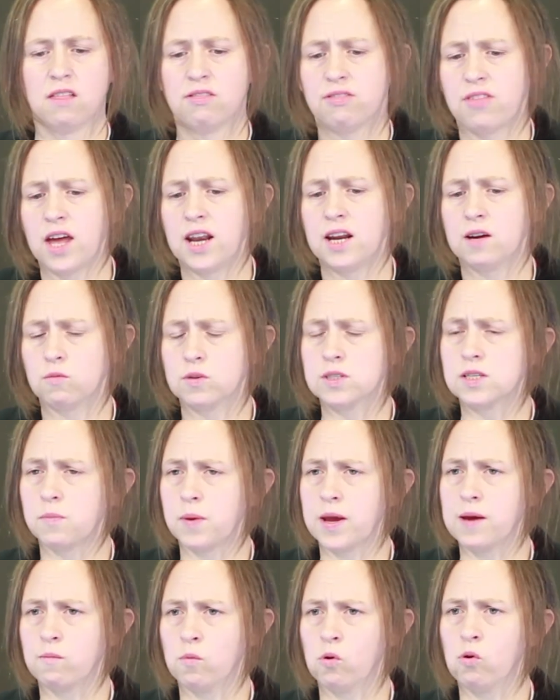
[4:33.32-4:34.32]
then it was a
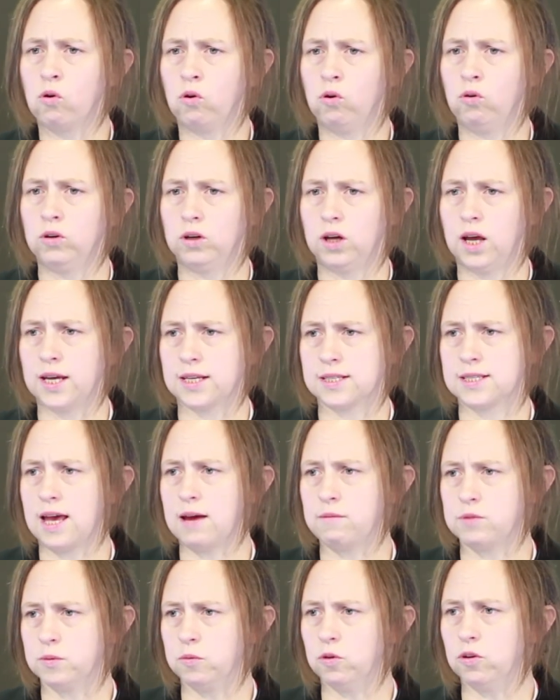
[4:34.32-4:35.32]
bit more
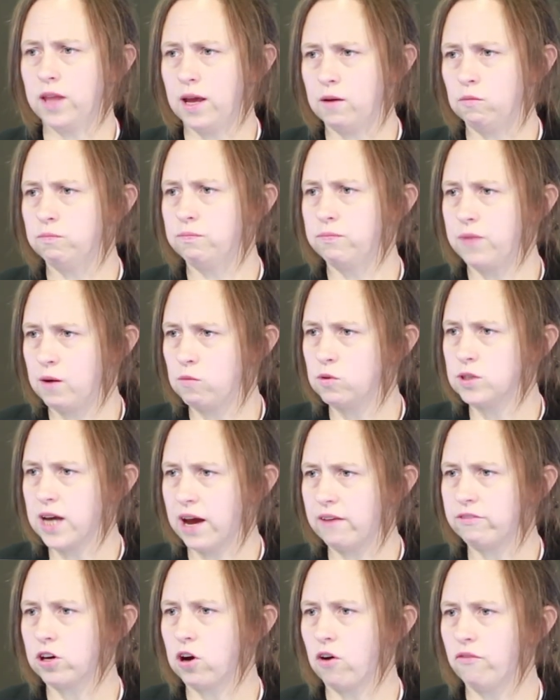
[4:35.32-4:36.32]
acceptable. They would
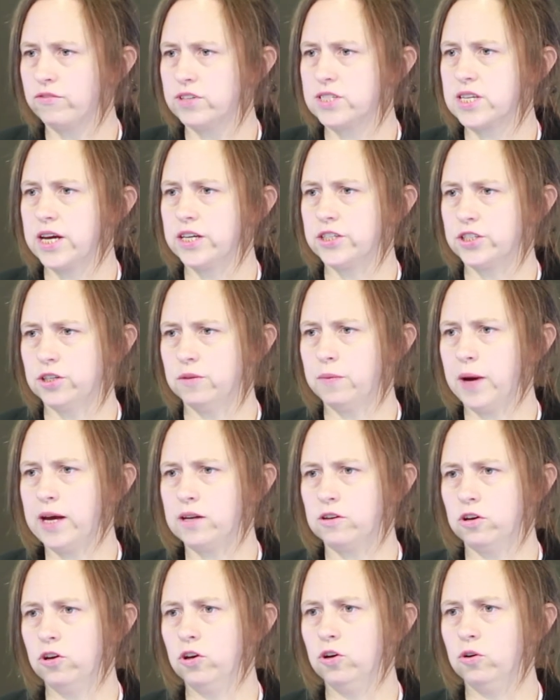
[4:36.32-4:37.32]
have a conversation
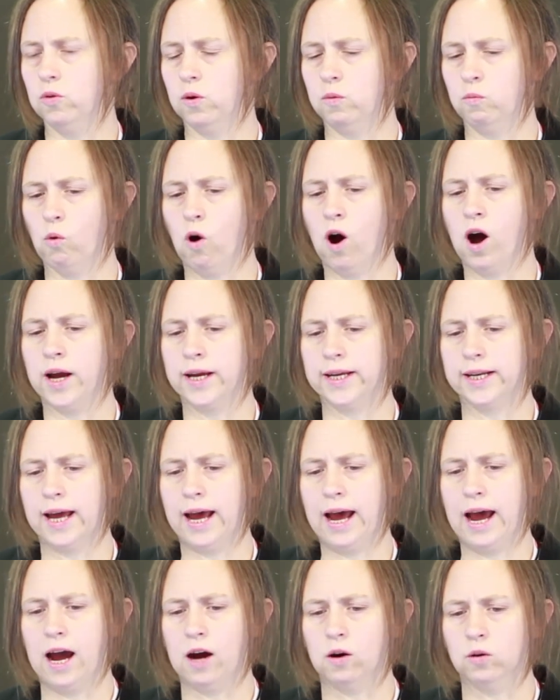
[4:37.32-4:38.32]
about who and why and
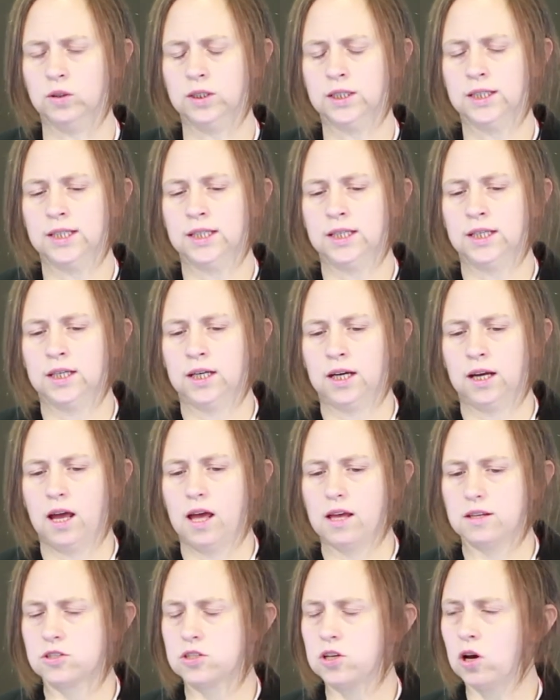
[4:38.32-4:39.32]
how.
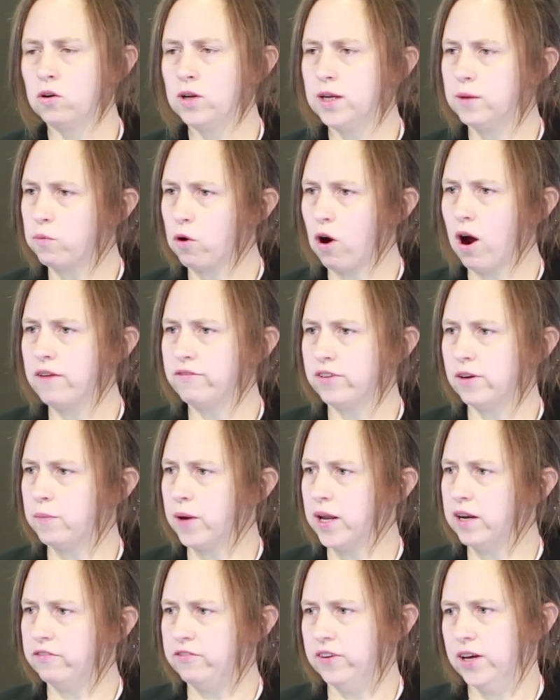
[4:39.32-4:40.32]
Solely private
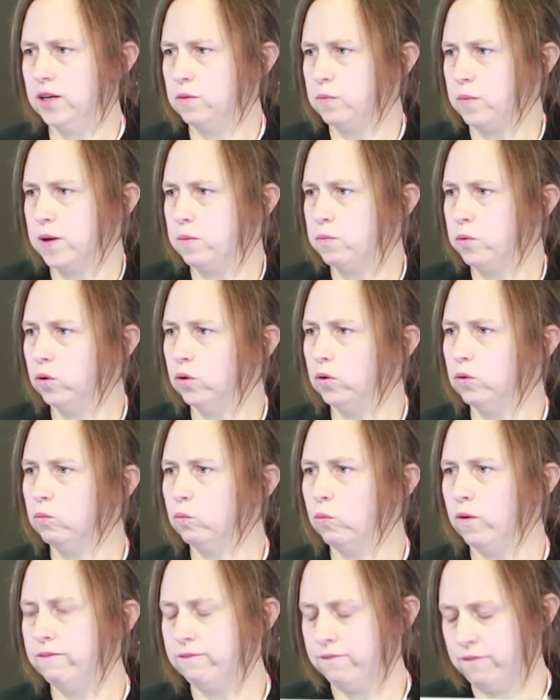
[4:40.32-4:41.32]
benefit, people
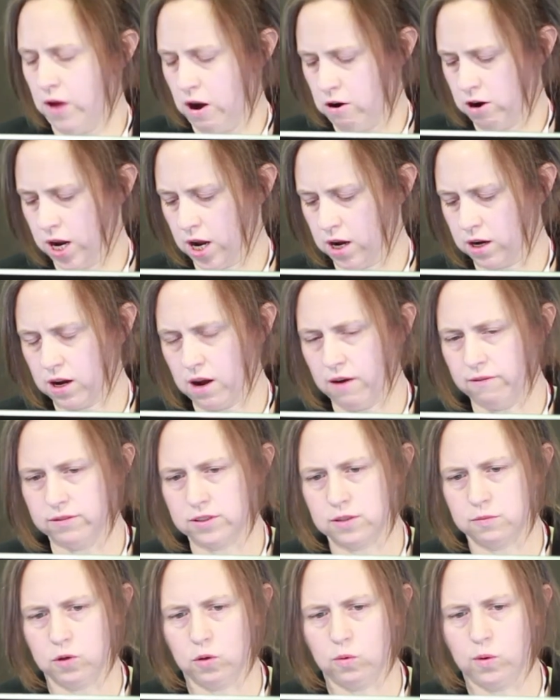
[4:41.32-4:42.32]
were very
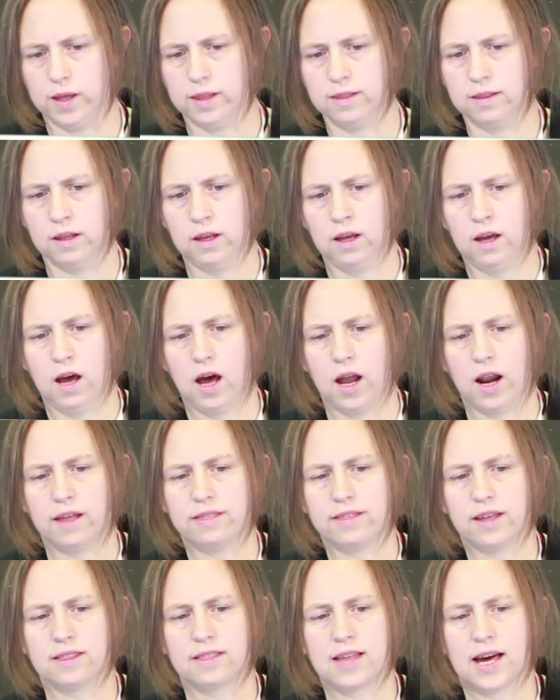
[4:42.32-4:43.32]
uncomfortable with. And I
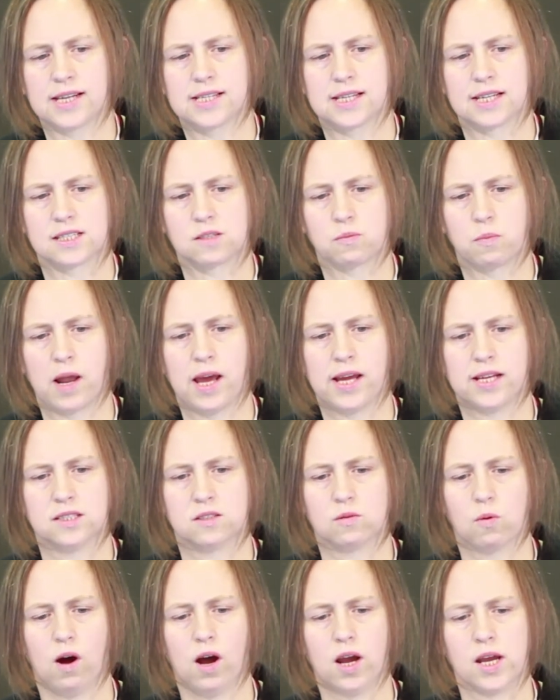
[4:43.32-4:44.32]
think that
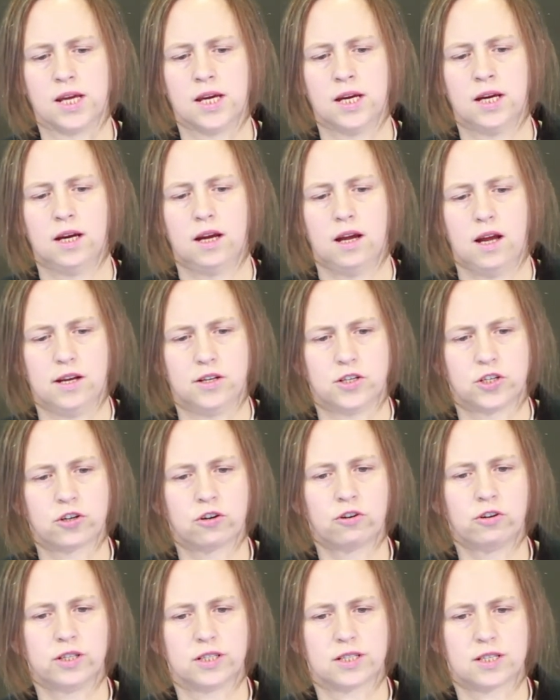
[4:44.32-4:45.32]
explains why
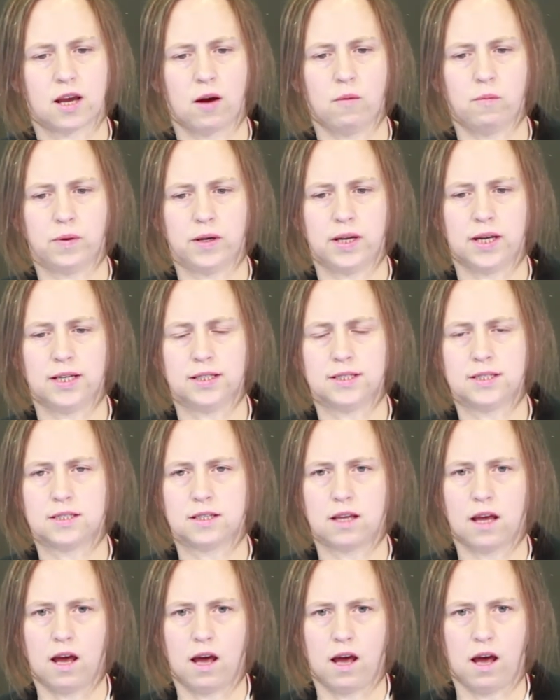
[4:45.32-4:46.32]
insurance
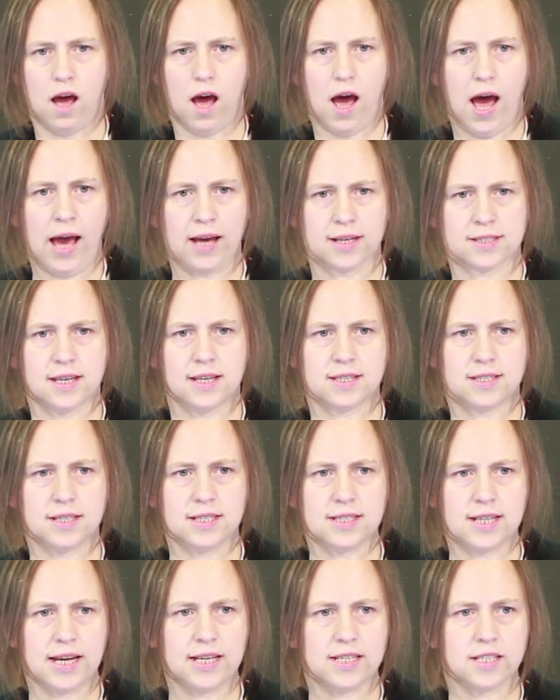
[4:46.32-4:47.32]
companies
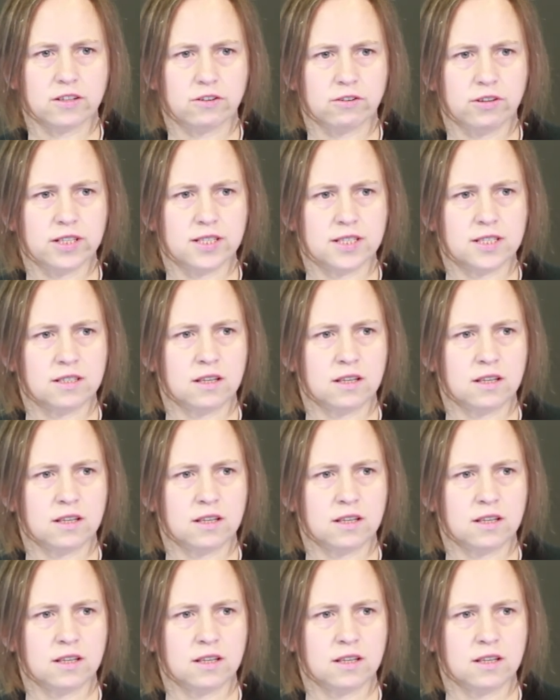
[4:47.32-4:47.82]
accessing data